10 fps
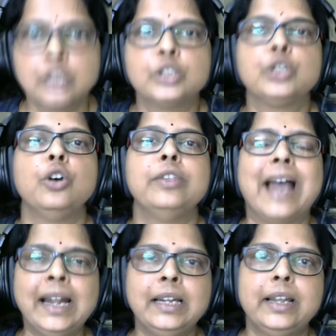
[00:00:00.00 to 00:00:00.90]
So
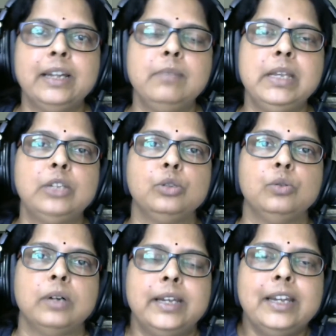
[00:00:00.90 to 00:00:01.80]
that led me to an